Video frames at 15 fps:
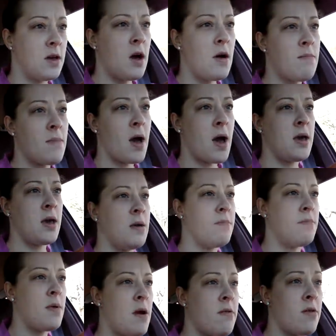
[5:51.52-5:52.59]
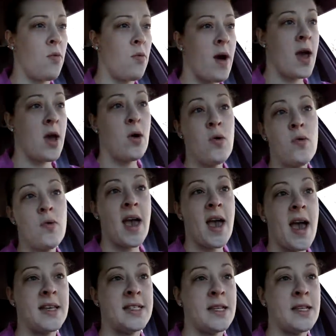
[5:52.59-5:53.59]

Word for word: on my merry way. Oh yay,